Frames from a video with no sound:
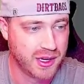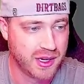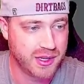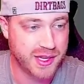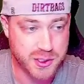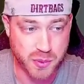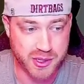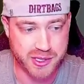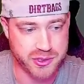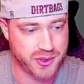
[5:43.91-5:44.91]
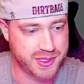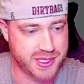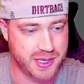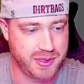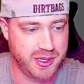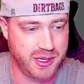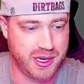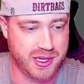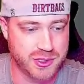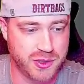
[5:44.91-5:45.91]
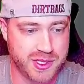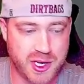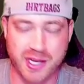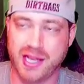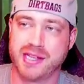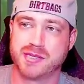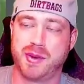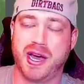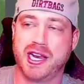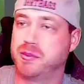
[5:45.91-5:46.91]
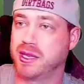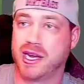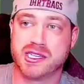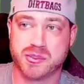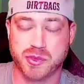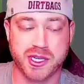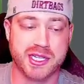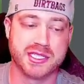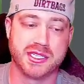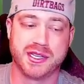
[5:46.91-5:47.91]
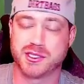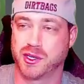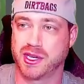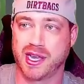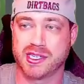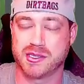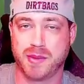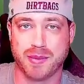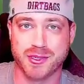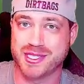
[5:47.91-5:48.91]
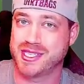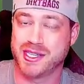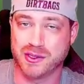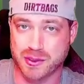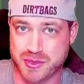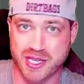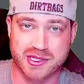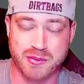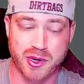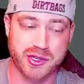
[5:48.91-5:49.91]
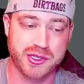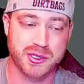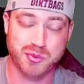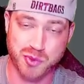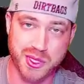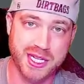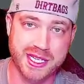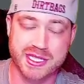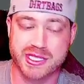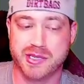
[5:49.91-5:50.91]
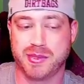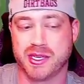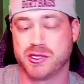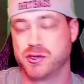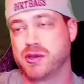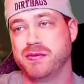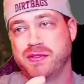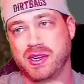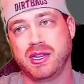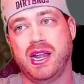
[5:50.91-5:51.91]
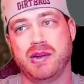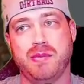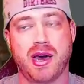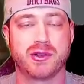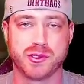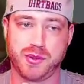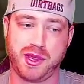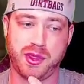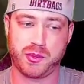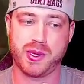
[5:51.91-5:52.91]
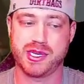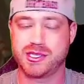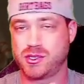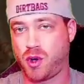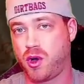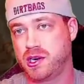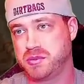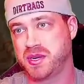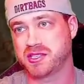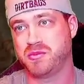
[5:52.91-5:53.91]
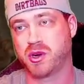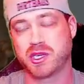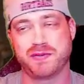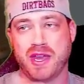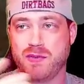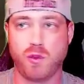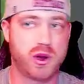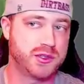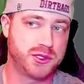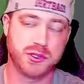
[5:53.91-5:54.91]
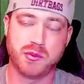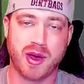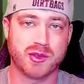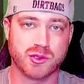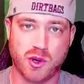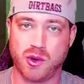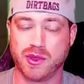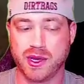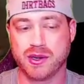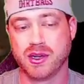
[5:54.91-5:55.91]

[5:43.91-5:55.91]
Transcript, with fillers: this one I use all the time. Uh, so this is gonna get us behind enemy lines pretty easily. This is gonna get us to be able to steal objective markers pretty easily because you can fit a lot of models within three inches on an objective marker if they have one or two models on there